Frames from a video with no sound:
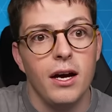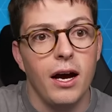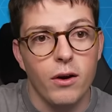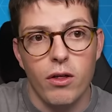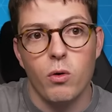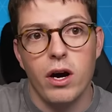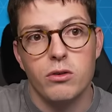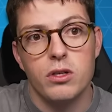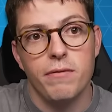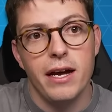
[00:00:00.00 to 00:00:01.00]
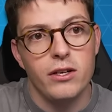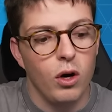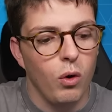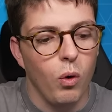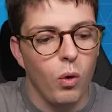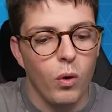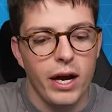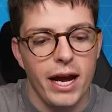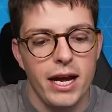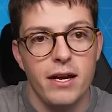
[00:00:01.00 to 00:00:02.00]
another Arsenal defender or
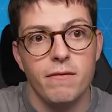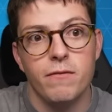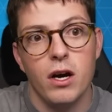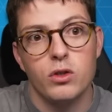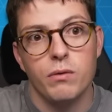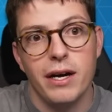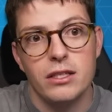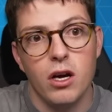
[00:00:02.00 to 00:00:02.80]
a Virgil van